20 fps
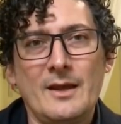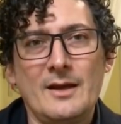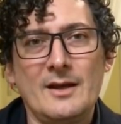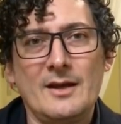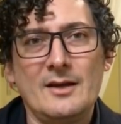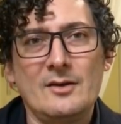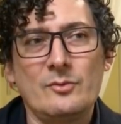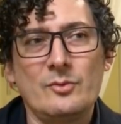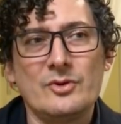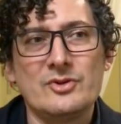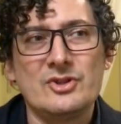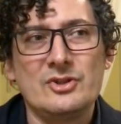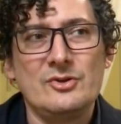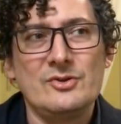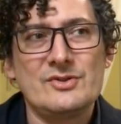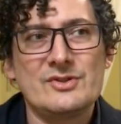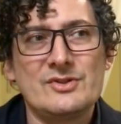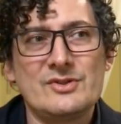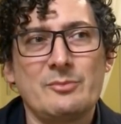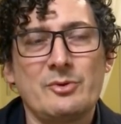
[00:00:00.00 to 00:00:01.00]
uh,
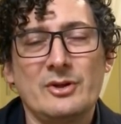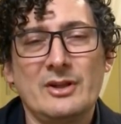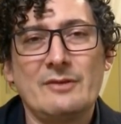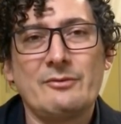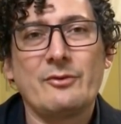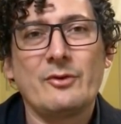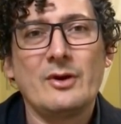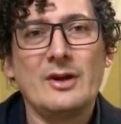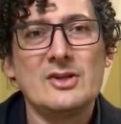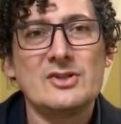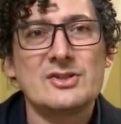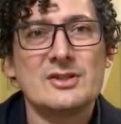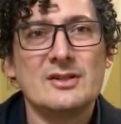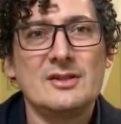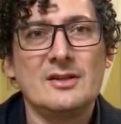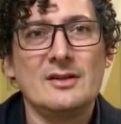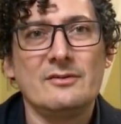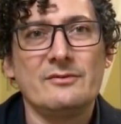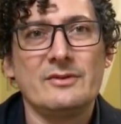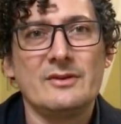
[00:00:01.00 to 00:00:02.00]
reduce the
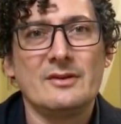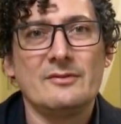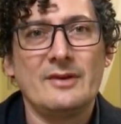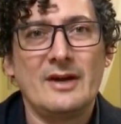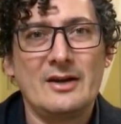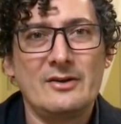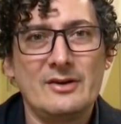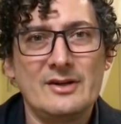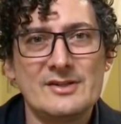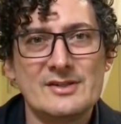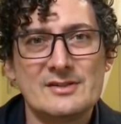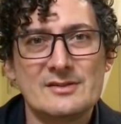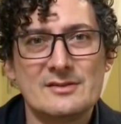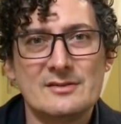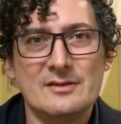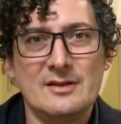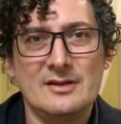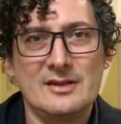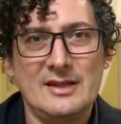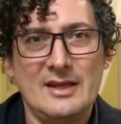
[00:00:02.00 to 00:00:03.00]
proliferation of the virus
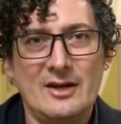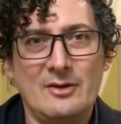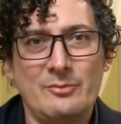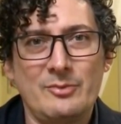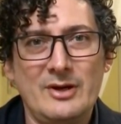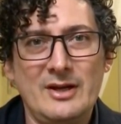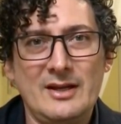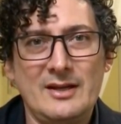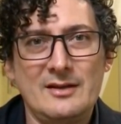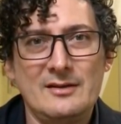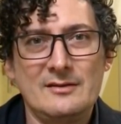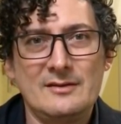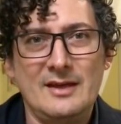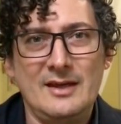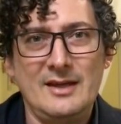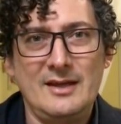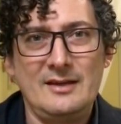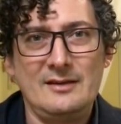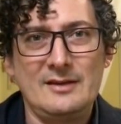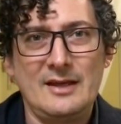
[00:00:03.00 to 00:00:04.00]
and the outbreak.
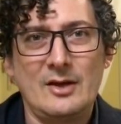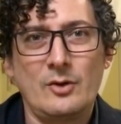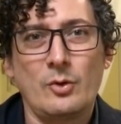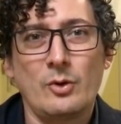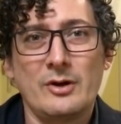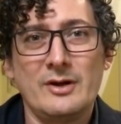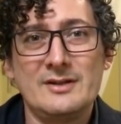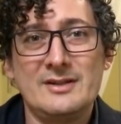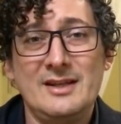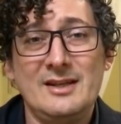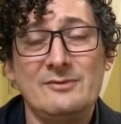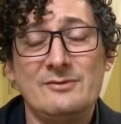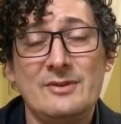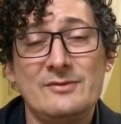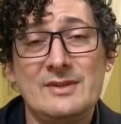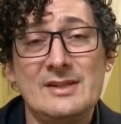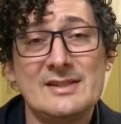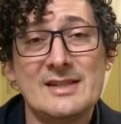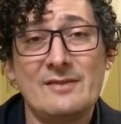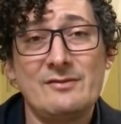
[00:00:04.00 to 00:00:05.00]
They, they quarantined
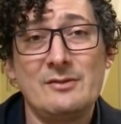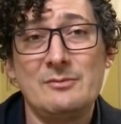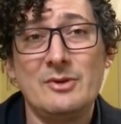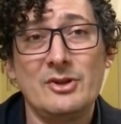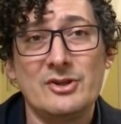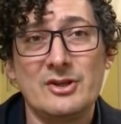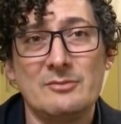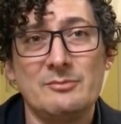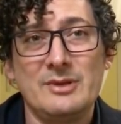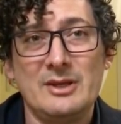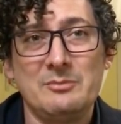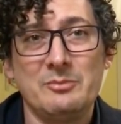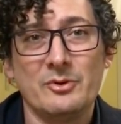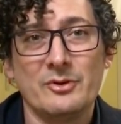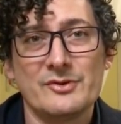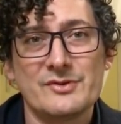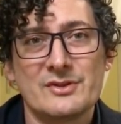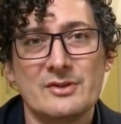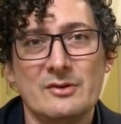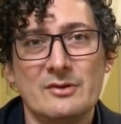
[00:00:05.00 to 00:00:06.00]
fifty-seven million
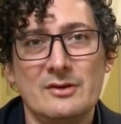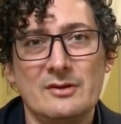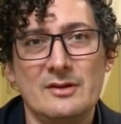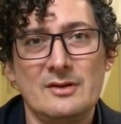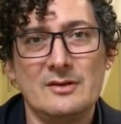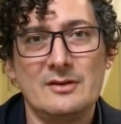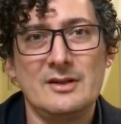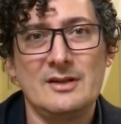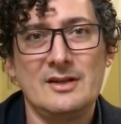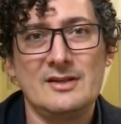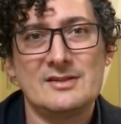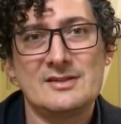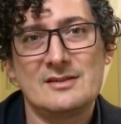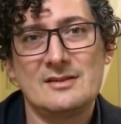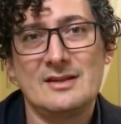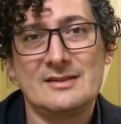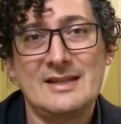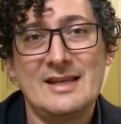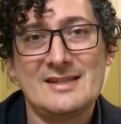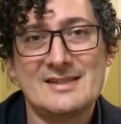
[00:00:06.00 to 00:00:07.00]
people. So it is
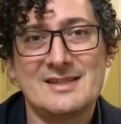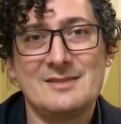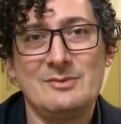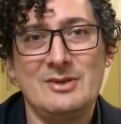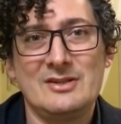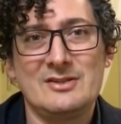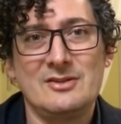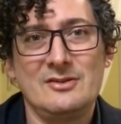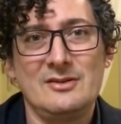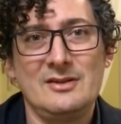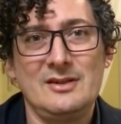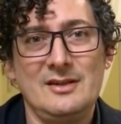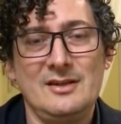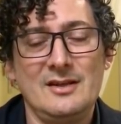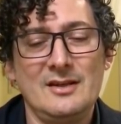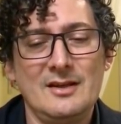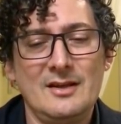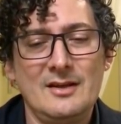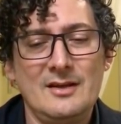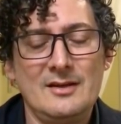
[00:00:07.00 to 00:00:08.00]
a testament to
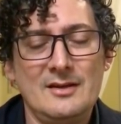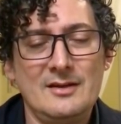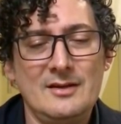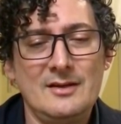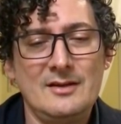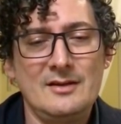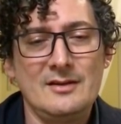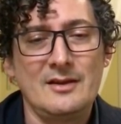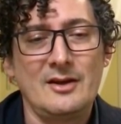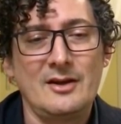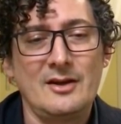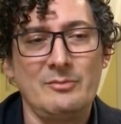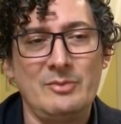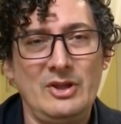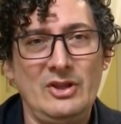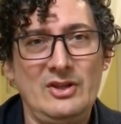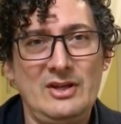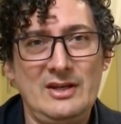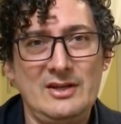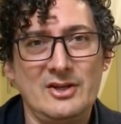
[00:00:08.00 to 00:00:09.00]
the their
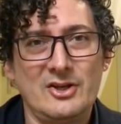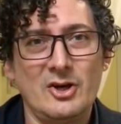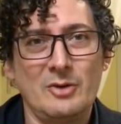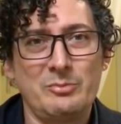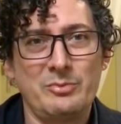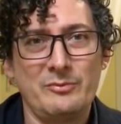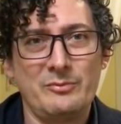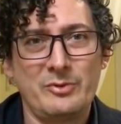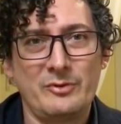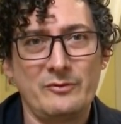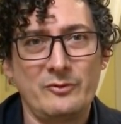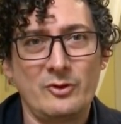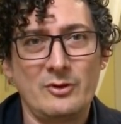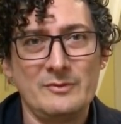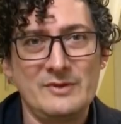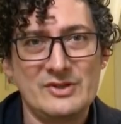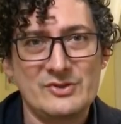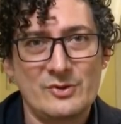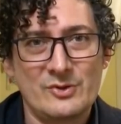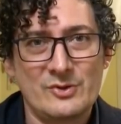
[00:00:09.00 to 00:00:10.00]
ability to go
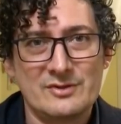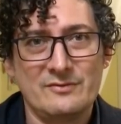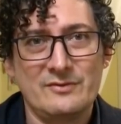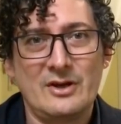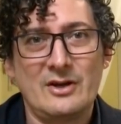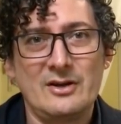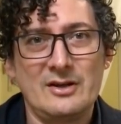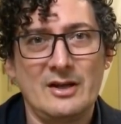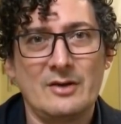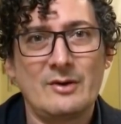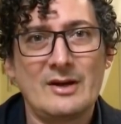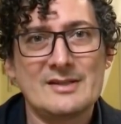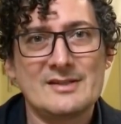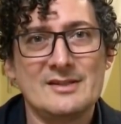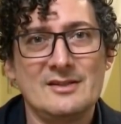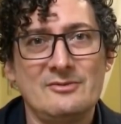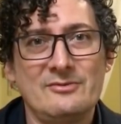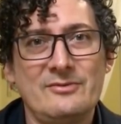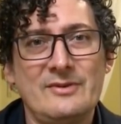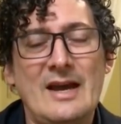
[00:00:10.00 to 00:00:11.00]
perform these sorts of very
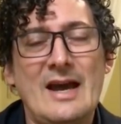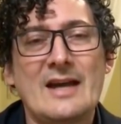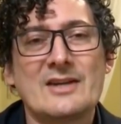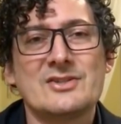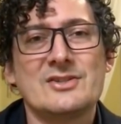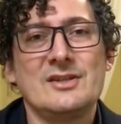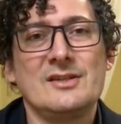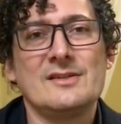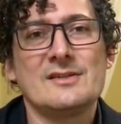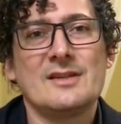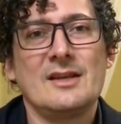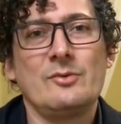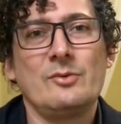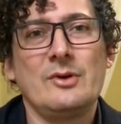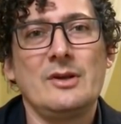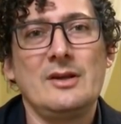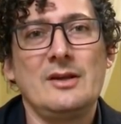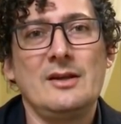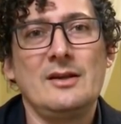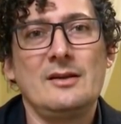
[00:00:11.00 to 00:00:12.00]
aggressive actions that
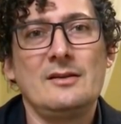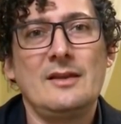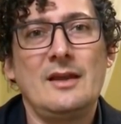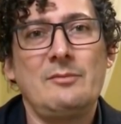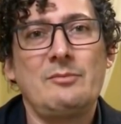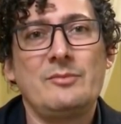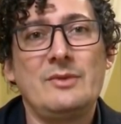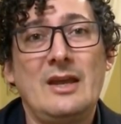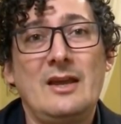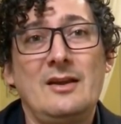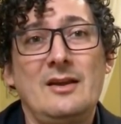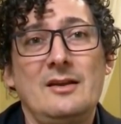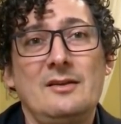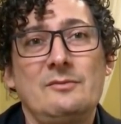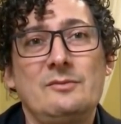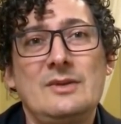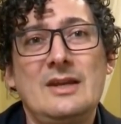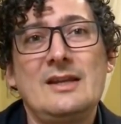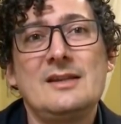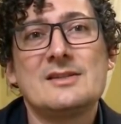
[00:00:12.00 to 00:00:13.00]
we they,
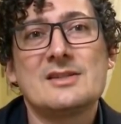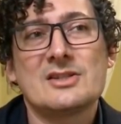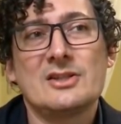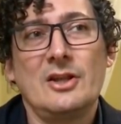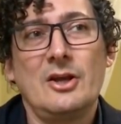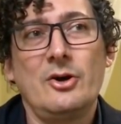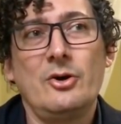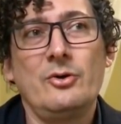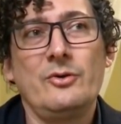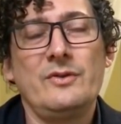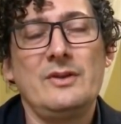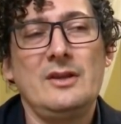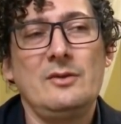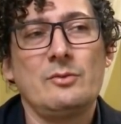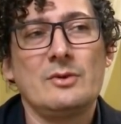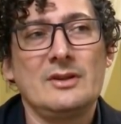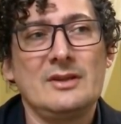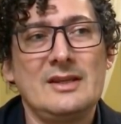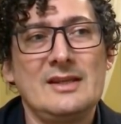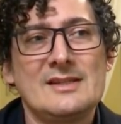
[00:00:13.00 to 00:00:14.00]
they did slow
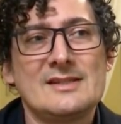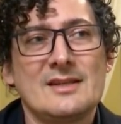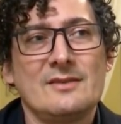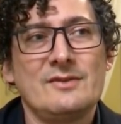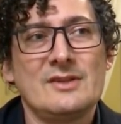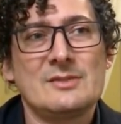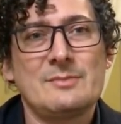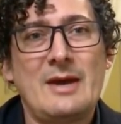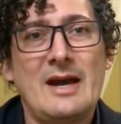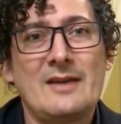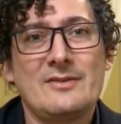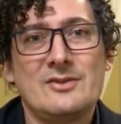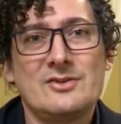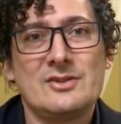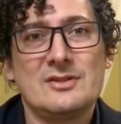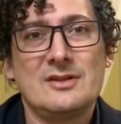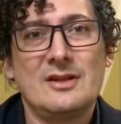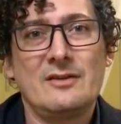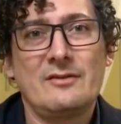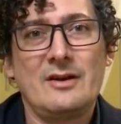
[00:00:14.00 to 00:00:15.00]
the release of this
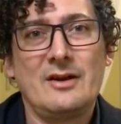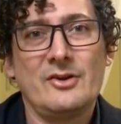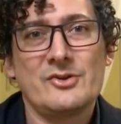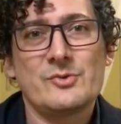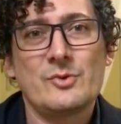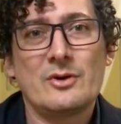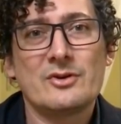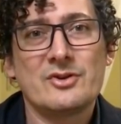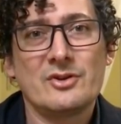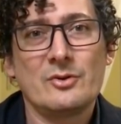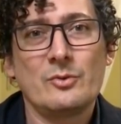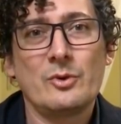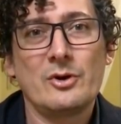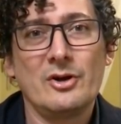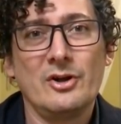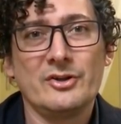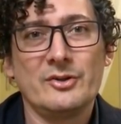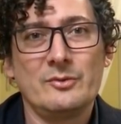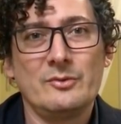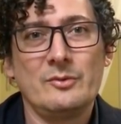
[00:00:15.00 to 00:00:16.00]
pathogen elsewhere to the
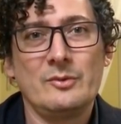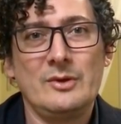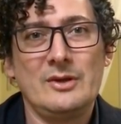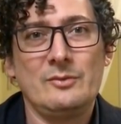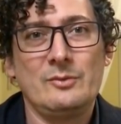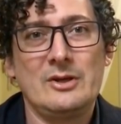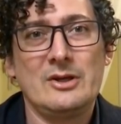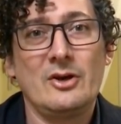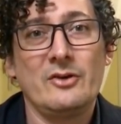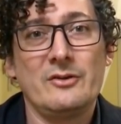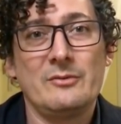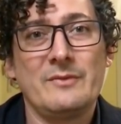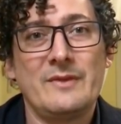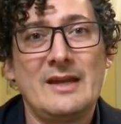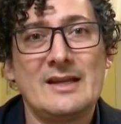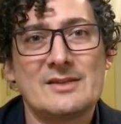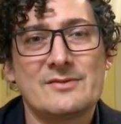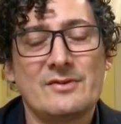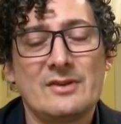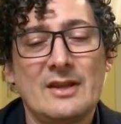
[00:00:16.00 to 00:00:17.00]
world, and we, we owe them
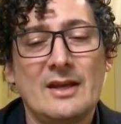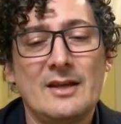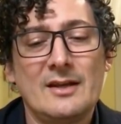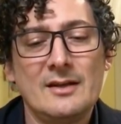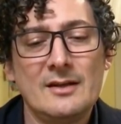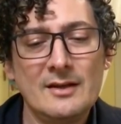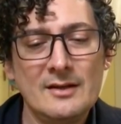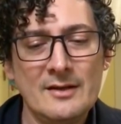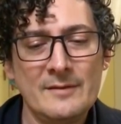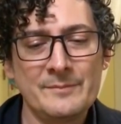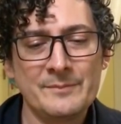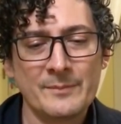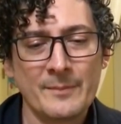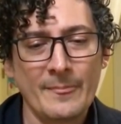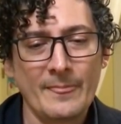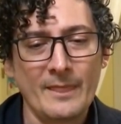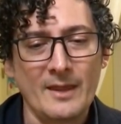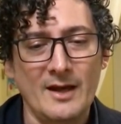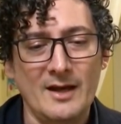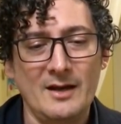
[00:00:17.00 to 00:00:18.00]
thanks for that.
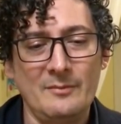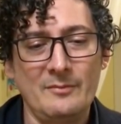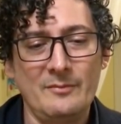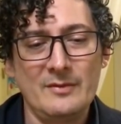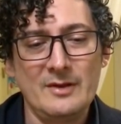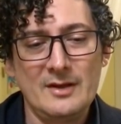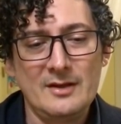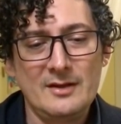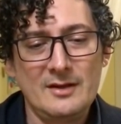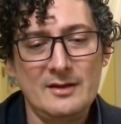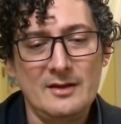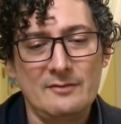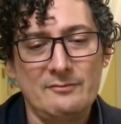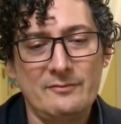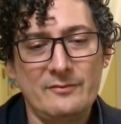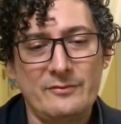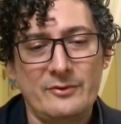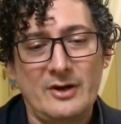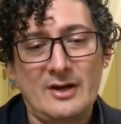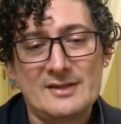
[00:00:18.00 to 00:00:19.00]
Um,
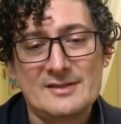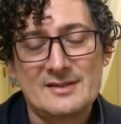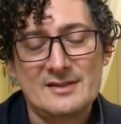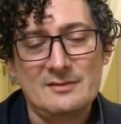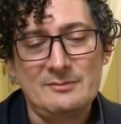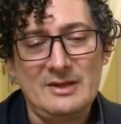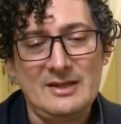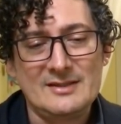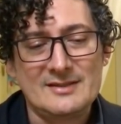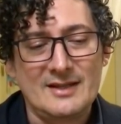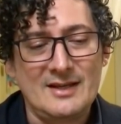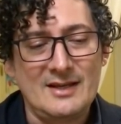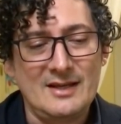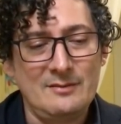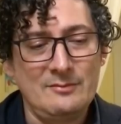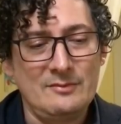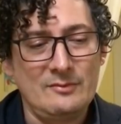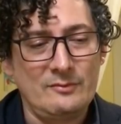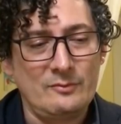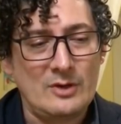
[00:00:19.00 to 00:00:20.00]
for us, in the
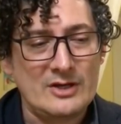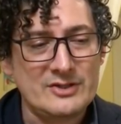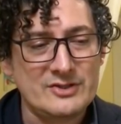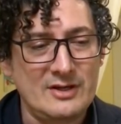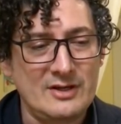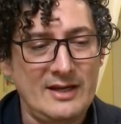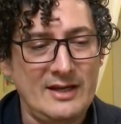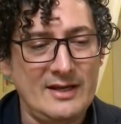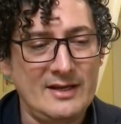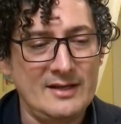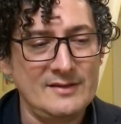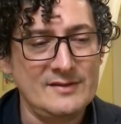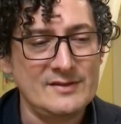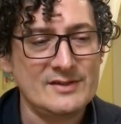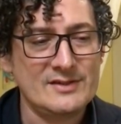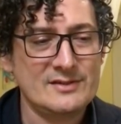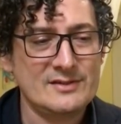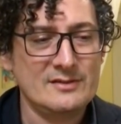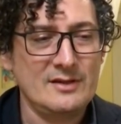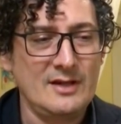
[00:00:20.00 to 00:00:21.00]
meantime, wash your
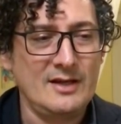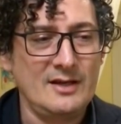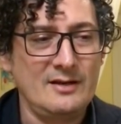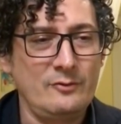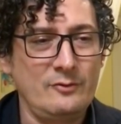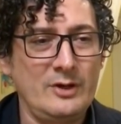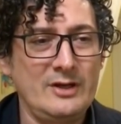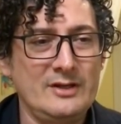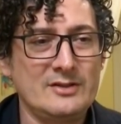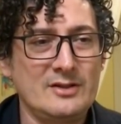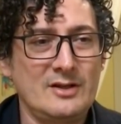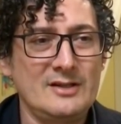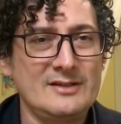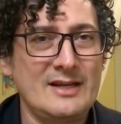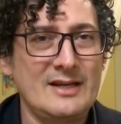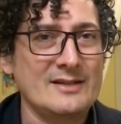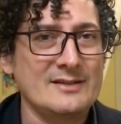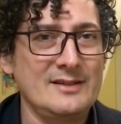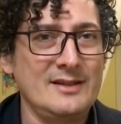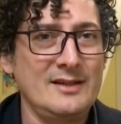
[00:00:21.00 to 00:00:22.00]
hands, uh, avoid
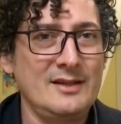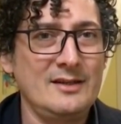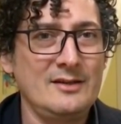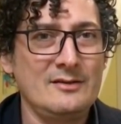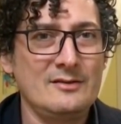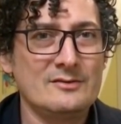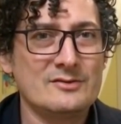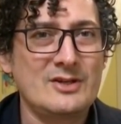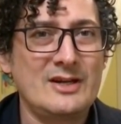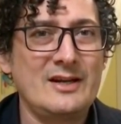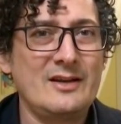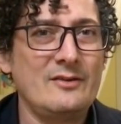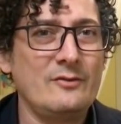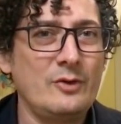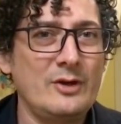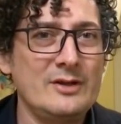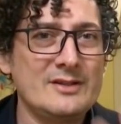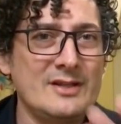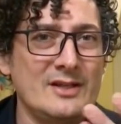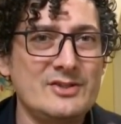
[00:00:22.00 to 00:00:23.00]
contacting, try to
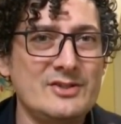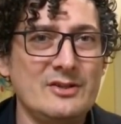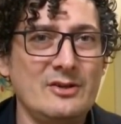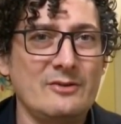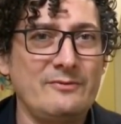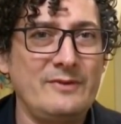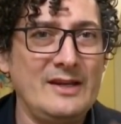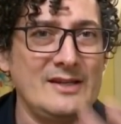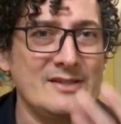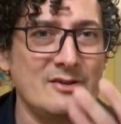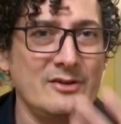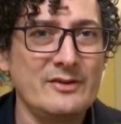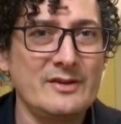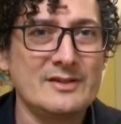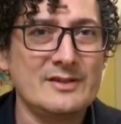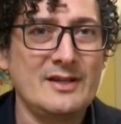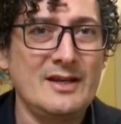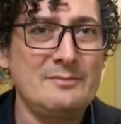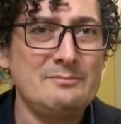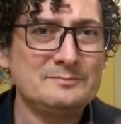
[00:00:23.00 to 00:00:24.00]
avoid touching your face all
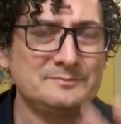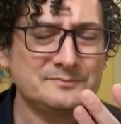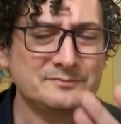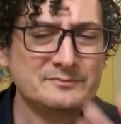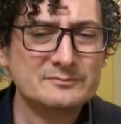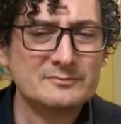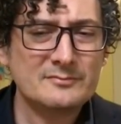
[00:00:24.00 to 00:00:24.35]
the time.